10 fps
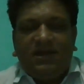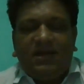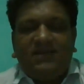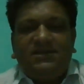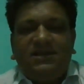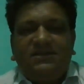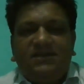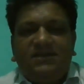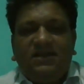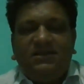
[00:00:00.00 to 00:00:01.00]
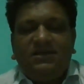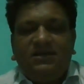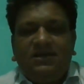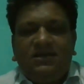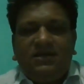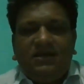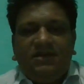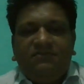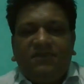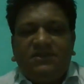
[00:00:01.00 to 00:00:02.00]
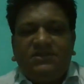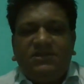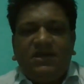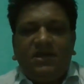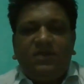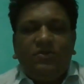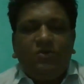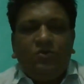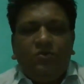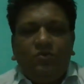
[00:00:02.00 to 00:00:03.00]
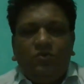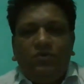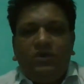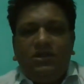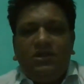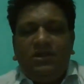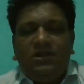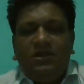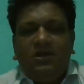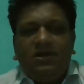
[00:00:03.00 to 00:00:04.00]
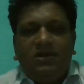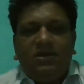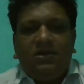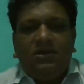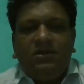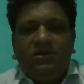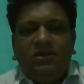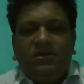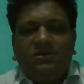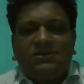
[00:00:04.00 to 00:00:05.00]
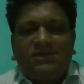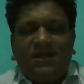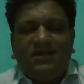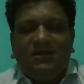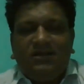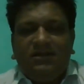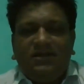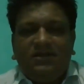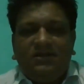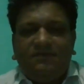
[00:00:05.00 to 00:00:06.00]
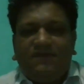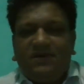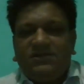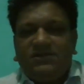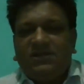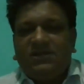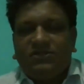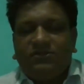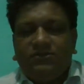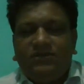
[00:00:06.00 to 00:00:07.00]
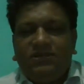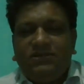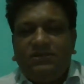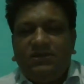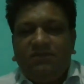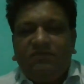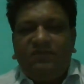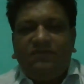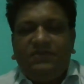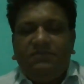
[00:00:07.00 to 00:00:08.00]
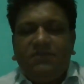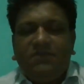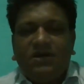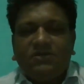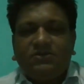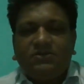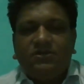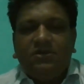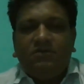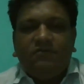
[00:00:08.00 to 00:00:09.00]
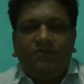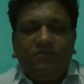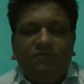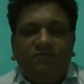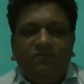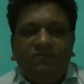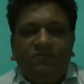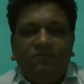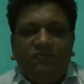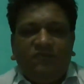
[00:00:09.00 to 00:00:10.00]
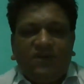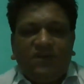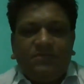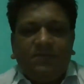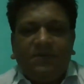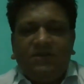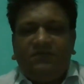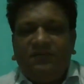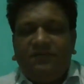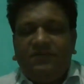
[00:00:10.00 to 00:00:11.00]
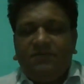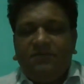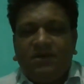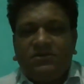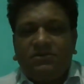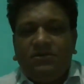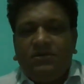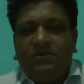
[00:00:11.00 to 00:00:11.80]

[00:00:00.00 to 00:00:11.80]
As a result, in first year we will study the first section, that is 50 marks from first paper and 50 marks